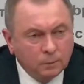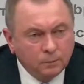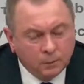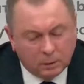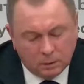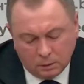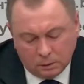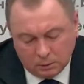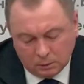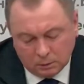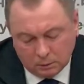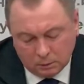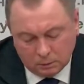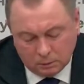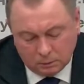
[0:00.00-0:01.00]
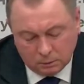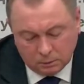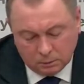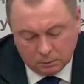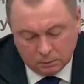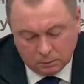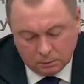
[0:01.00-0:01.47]
You know, I
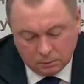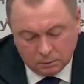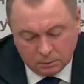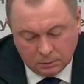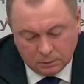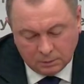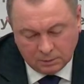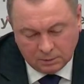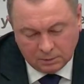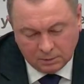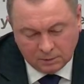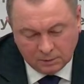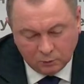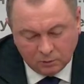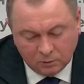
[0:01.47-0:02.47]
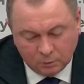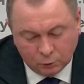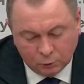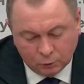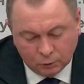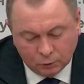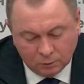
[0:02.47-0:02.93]
think
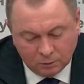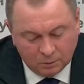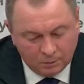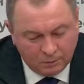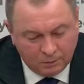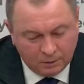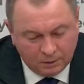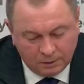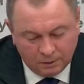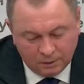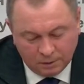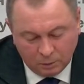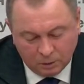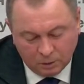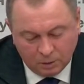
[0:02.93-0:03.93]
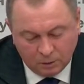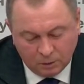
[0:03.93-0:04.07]
that this issue, this